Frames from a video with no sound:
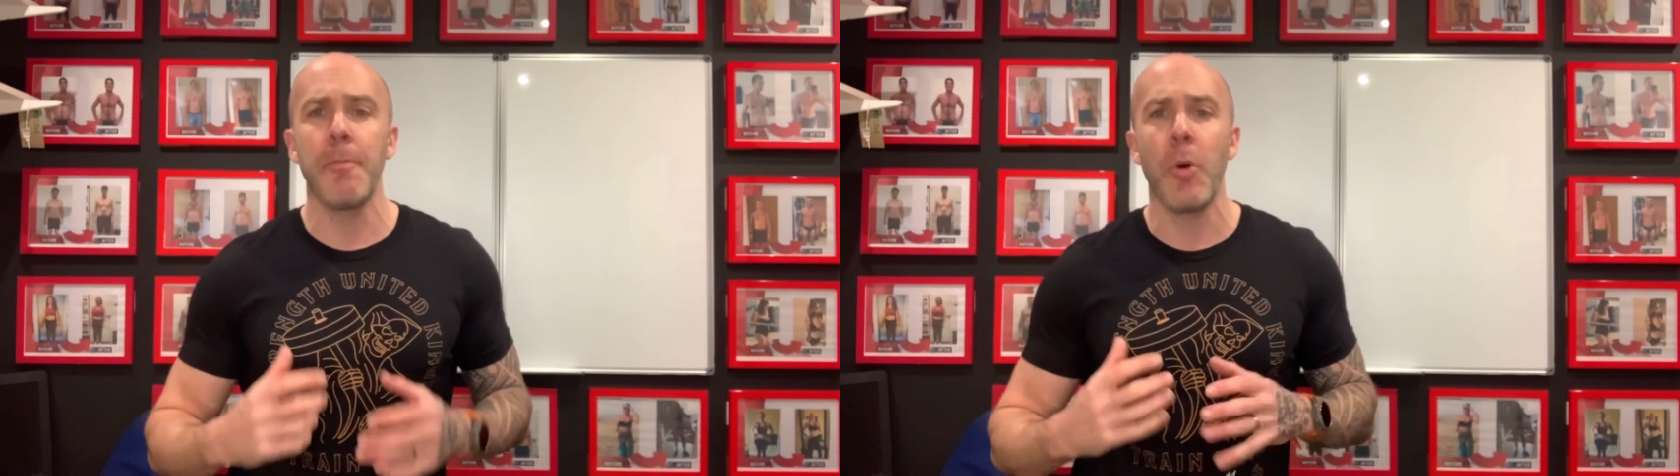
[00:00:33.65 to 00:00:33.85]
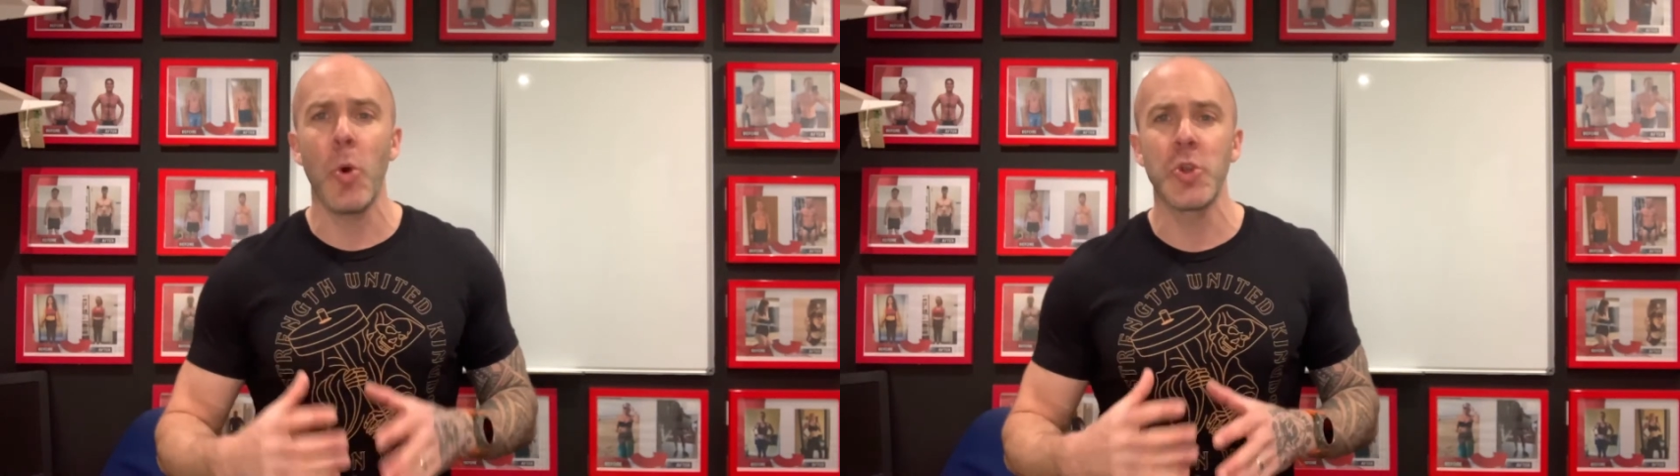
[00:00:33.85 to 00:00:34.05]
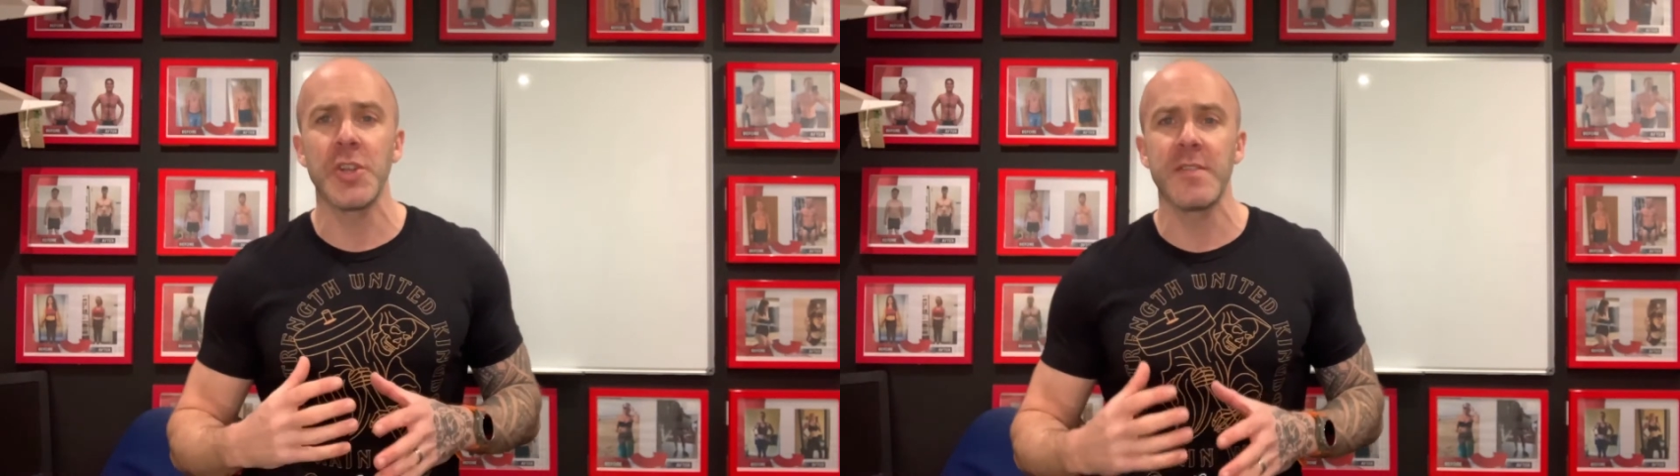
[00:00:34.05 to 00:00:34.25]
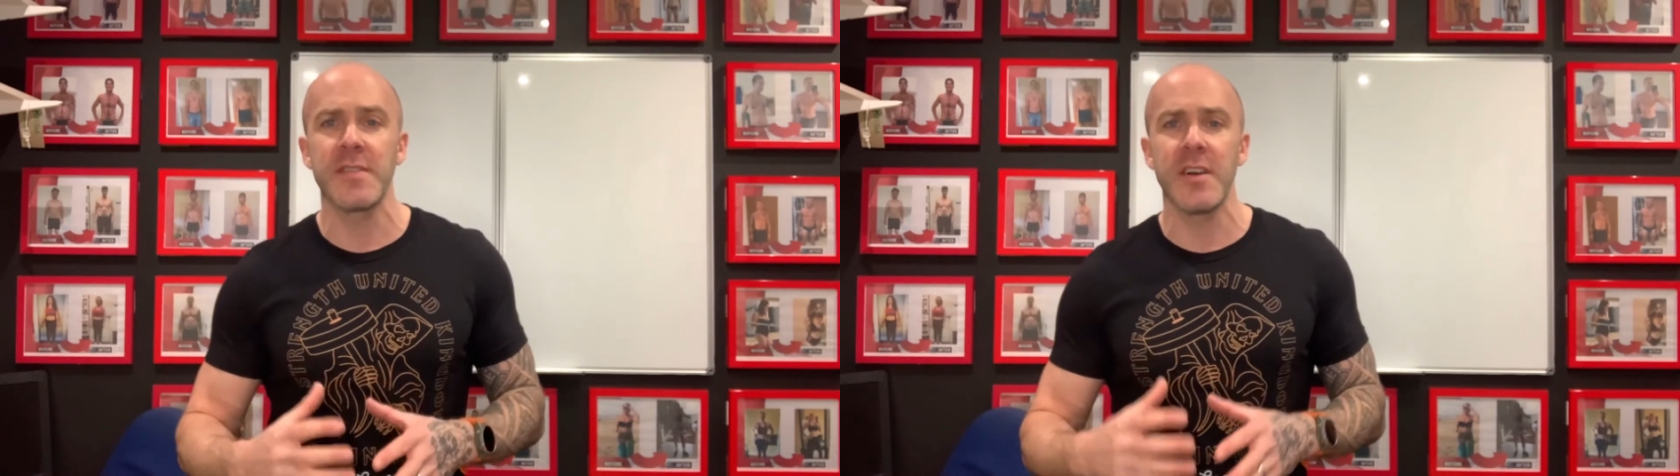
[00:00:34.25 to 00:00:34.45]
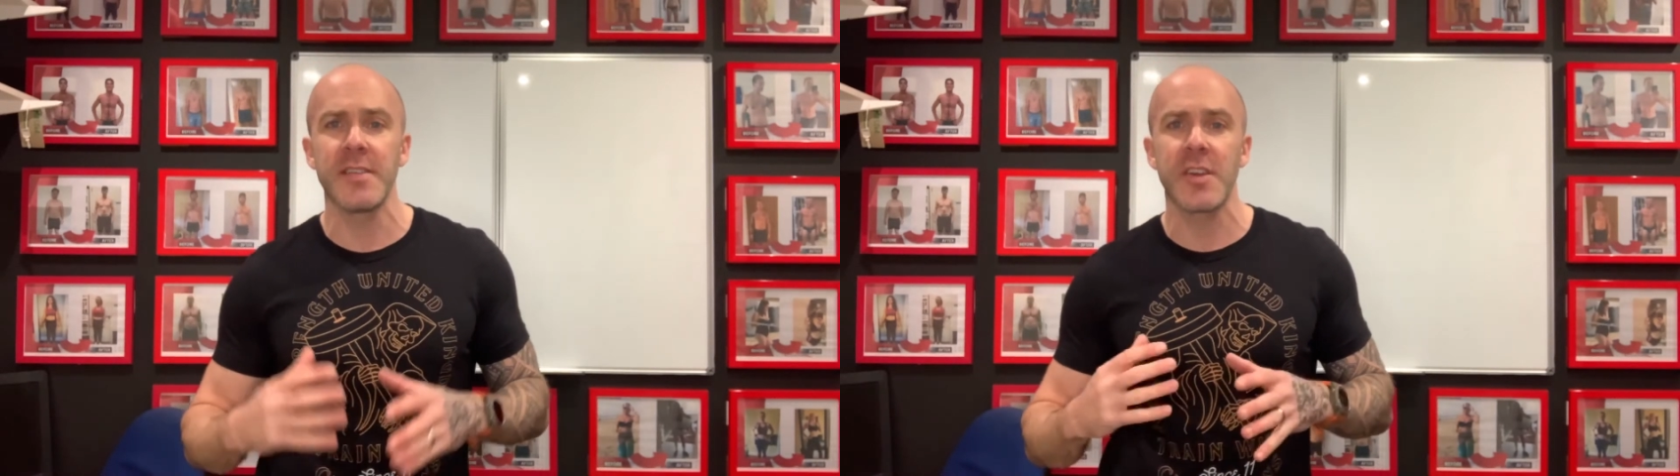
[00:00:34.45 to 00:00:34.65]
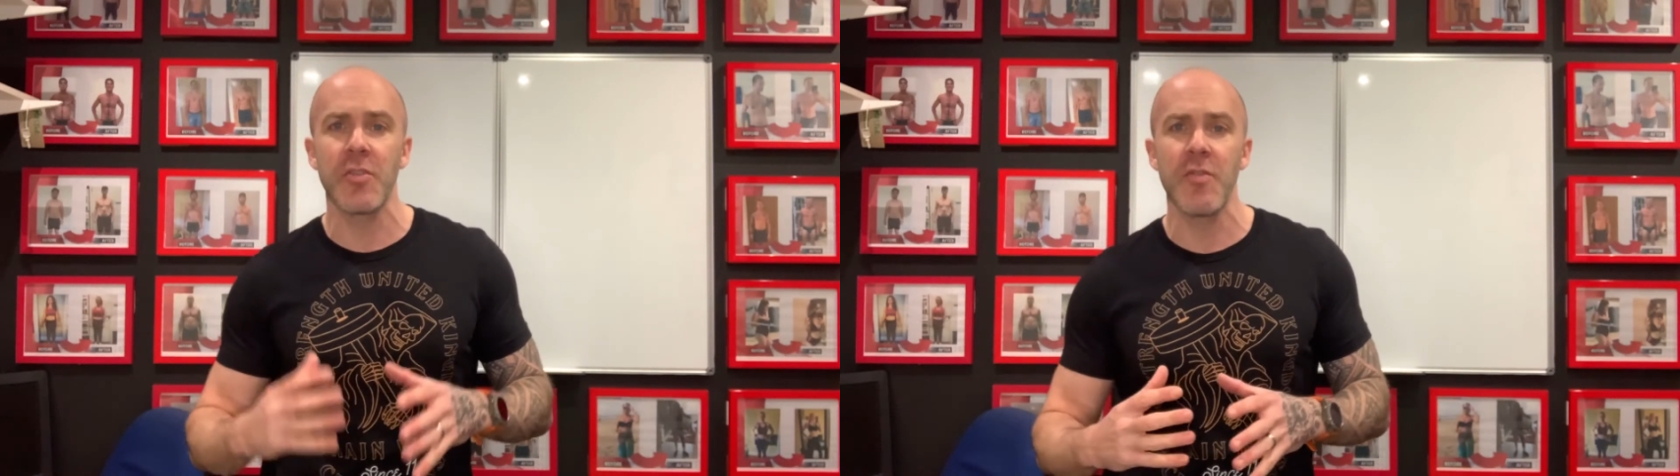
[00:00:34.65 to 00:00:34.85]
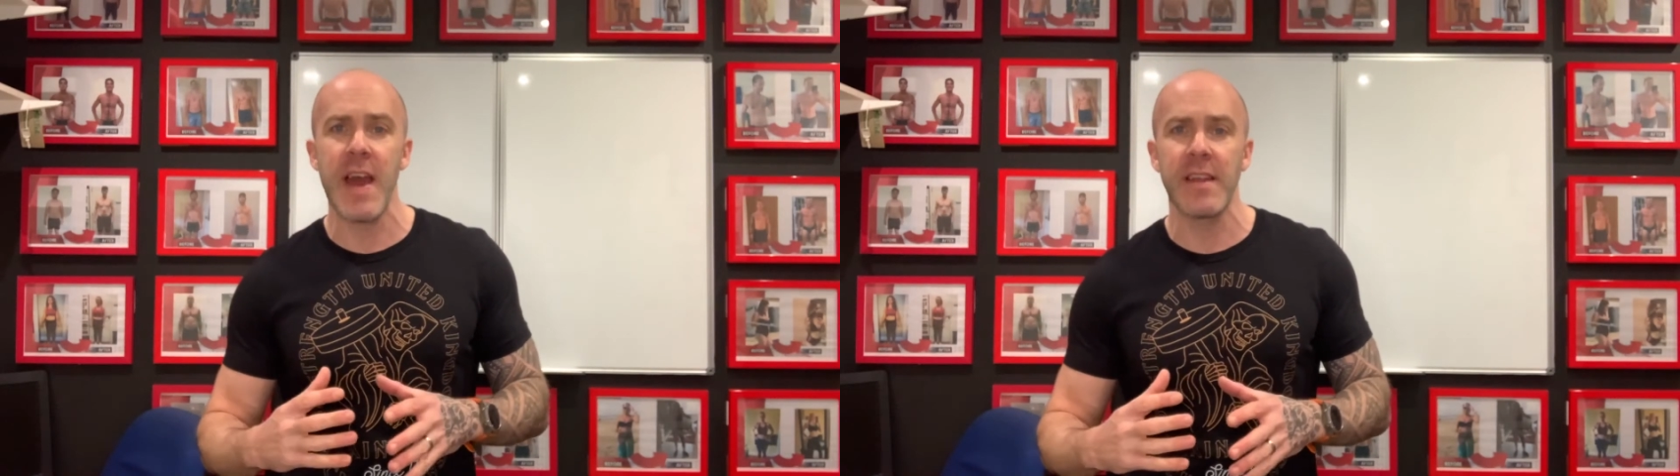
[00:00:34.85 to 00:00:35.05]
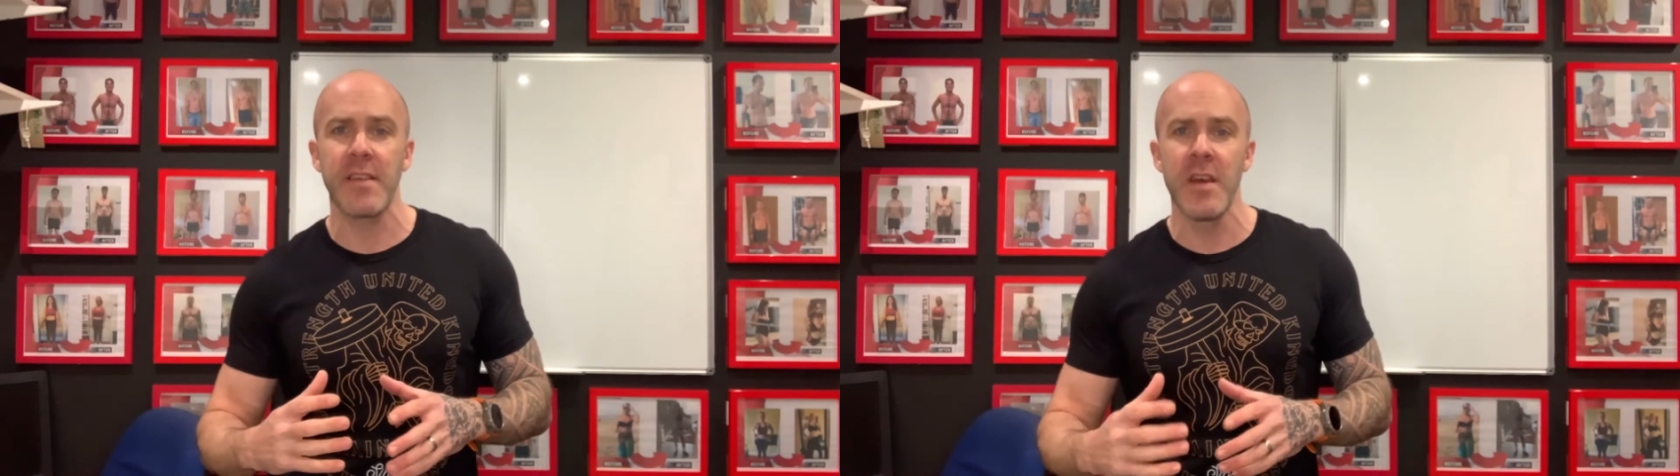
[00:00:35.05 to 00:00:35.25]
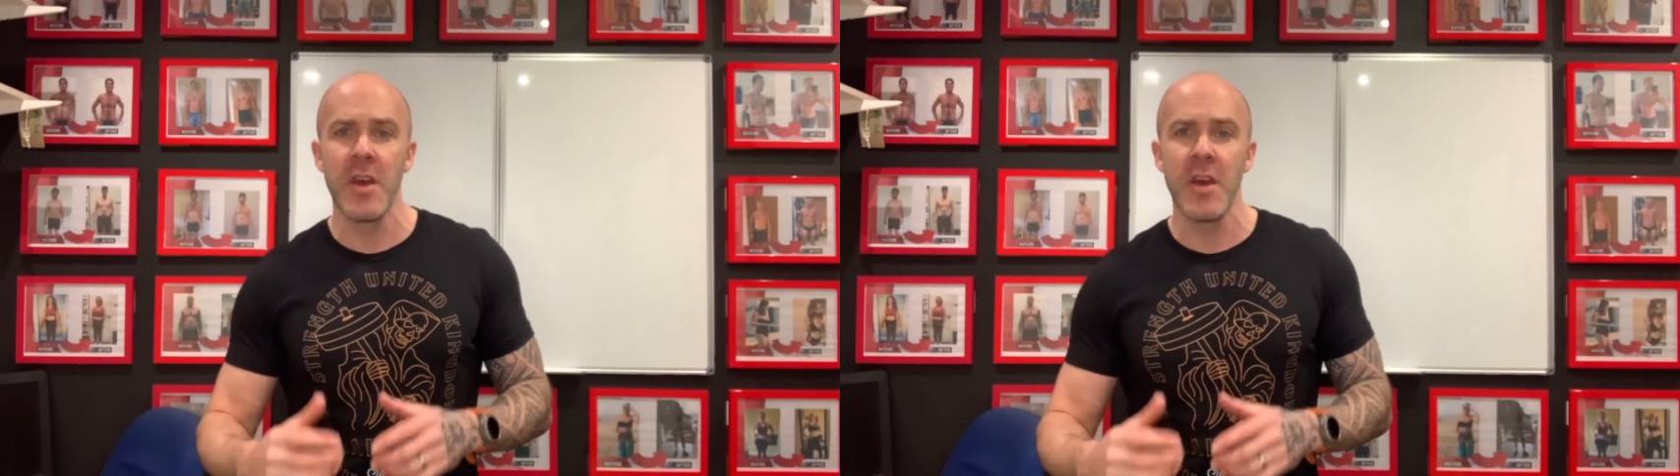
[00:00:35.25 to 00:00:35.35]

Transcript: portion size correct.